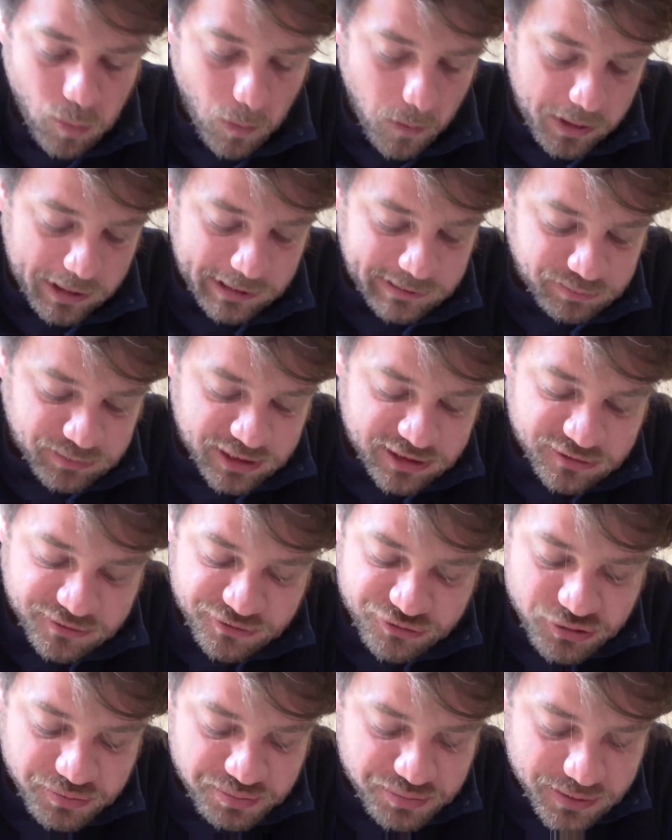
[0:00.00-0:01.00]
I met
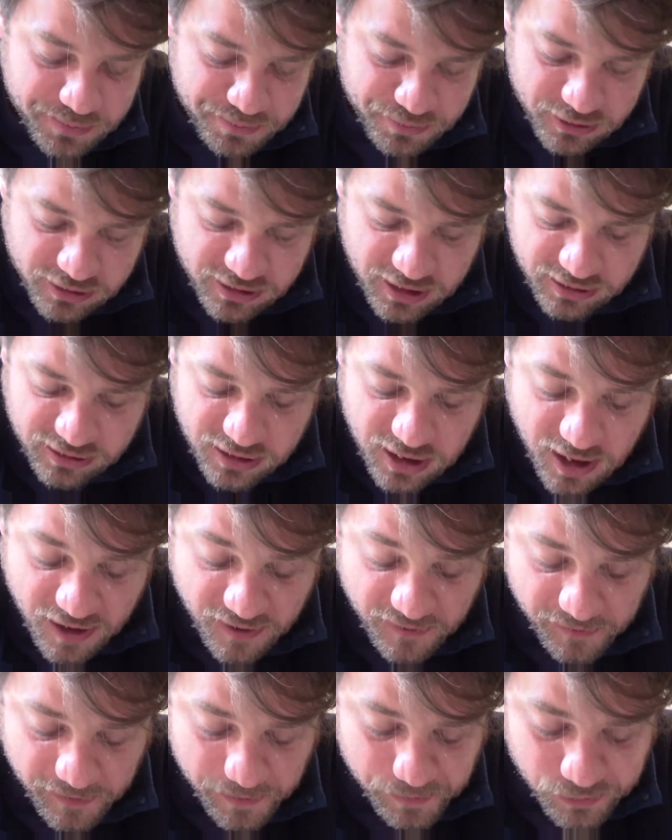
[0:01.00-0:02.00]
few people that
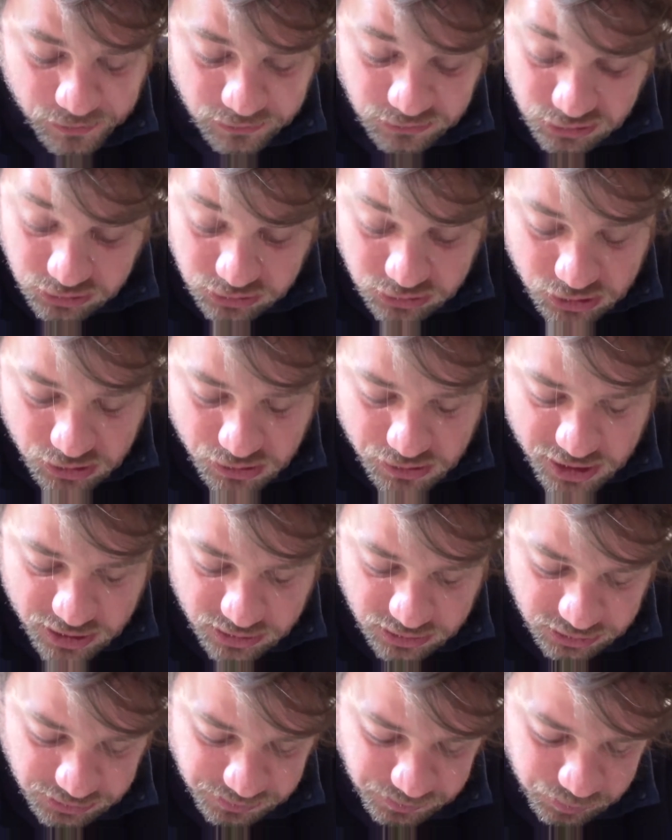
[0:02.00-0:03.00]
they're able to do it,